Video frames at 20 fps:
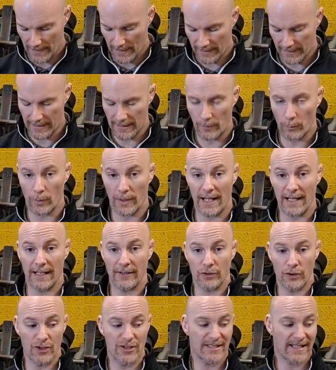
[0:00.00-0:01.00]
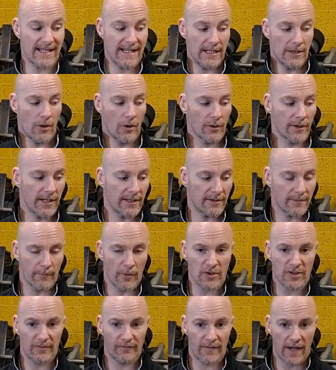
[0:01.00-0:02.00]
again, what I like to do is elongate the
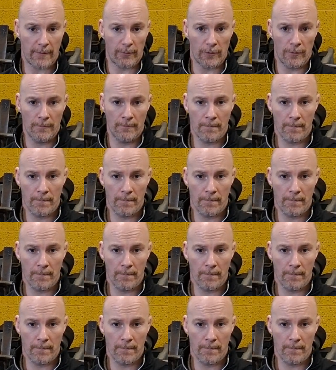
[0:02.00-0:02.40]
muscle fiber.